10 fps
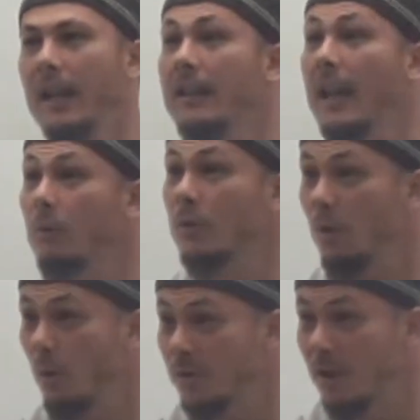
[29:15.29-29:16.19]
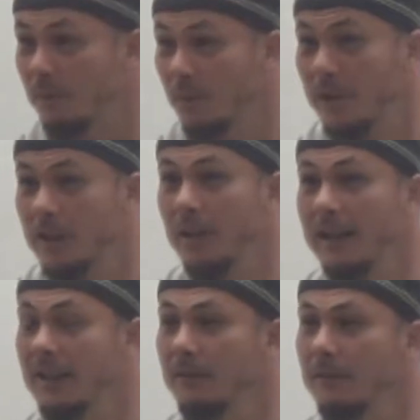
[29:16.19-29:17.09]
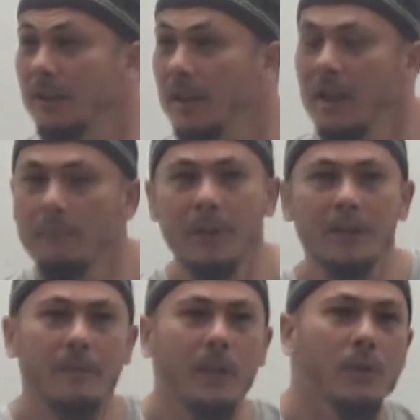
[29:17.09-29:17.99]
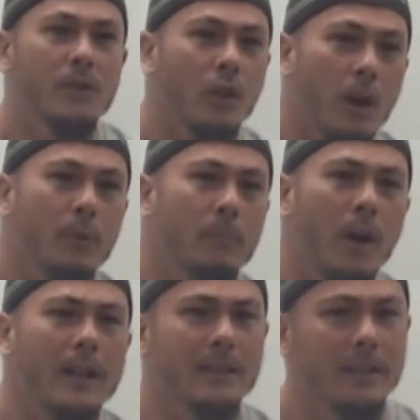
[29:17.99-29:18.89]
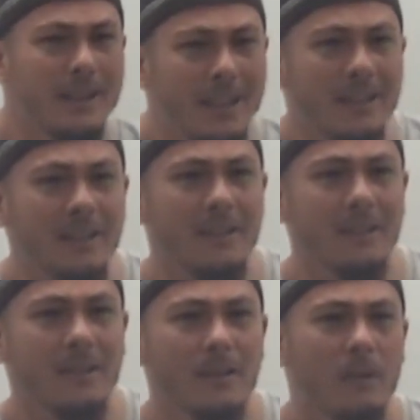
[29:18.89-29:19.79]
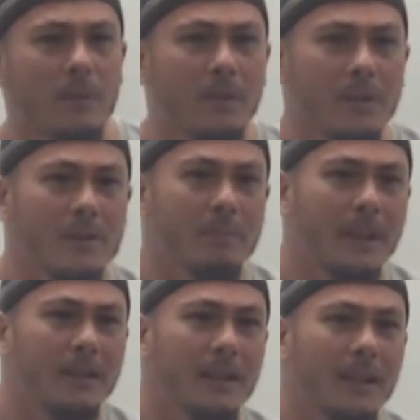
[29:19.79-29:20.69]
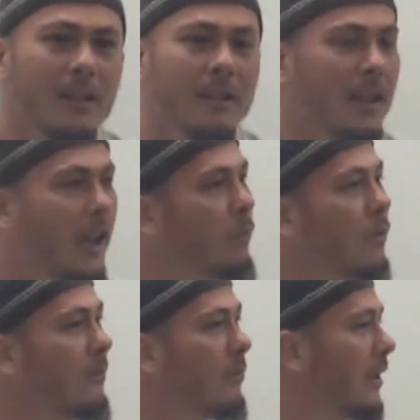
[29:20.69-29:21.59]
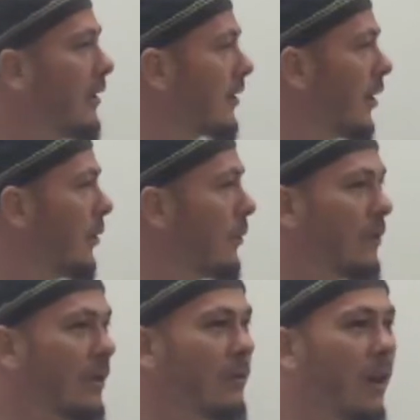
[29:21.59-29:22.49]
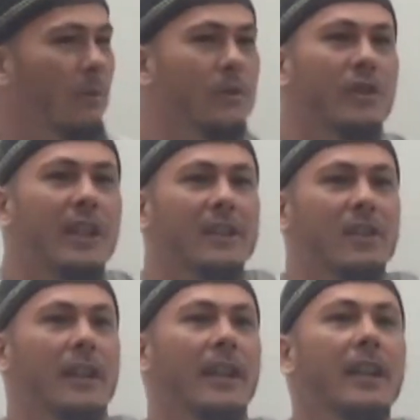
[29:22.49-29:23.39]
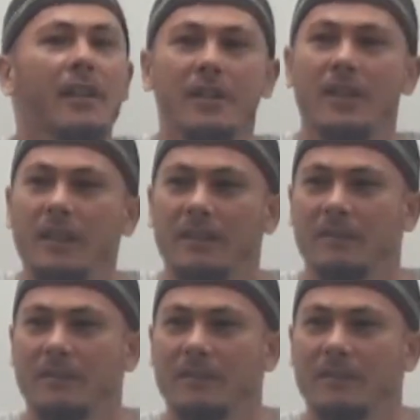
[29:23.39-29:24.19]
and that was also very attractive. Because if he was to compromise the deen of Allah subhanahu wa ta'ala, it wouldn't be so, I'll just think it's like any other deen.